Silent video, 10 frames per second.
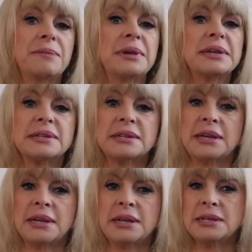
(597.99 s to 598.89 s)
because
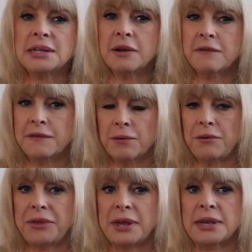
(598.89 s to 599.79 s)
these
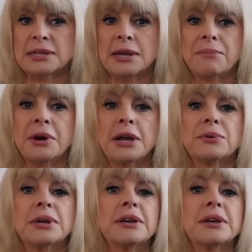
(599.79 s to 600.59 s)
four things combined will